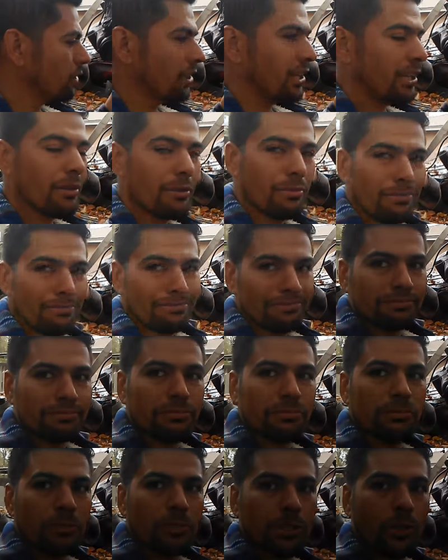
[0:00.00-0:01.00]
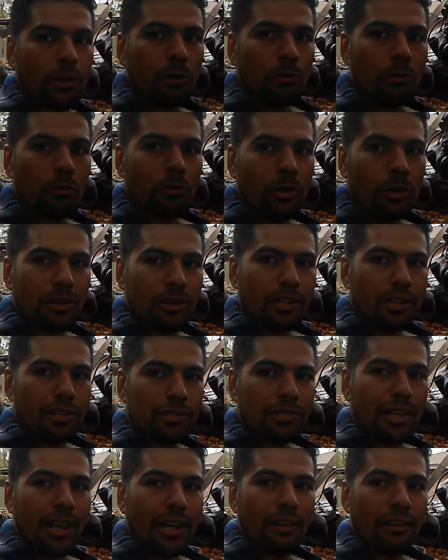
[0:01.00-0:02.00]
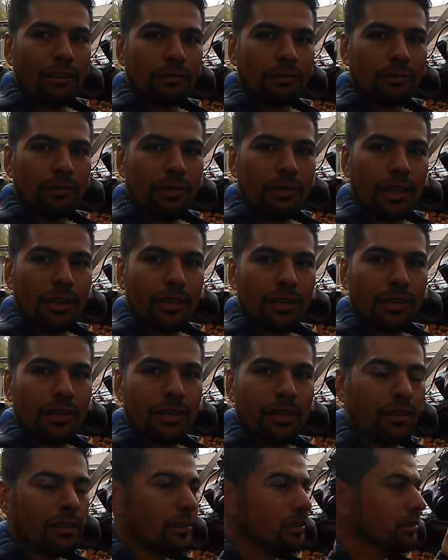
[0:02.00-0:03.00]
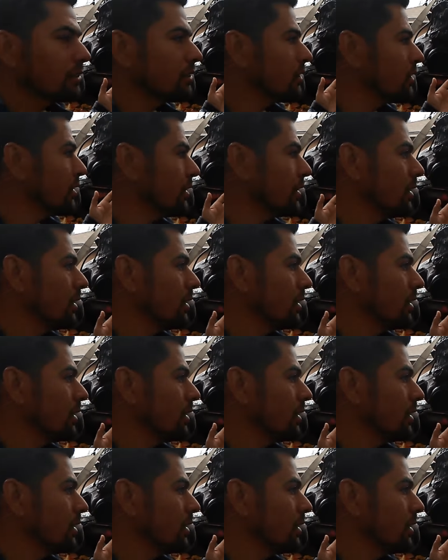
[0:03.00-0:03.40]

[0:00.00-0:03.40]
You get more discount, better deals.